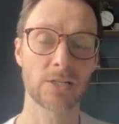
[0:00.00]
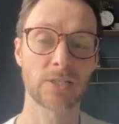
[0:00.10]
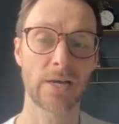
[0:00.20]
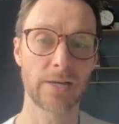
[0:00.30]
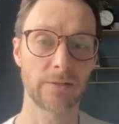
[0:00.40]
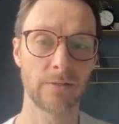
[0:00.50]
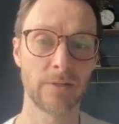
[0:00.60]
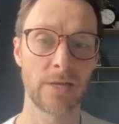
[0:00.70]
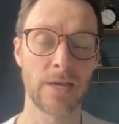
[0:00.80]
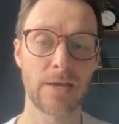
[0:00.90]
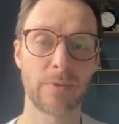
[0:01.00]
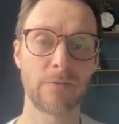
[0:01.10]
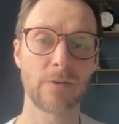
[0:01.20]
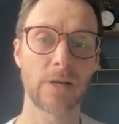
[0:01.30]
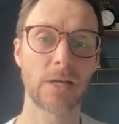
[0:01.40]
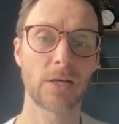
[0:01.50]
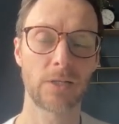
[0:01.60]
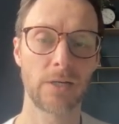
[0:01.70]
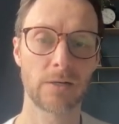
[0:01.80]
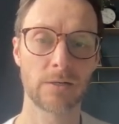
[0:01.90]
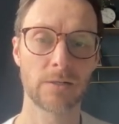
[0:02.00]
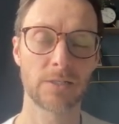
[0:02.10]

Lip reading: title be very clear,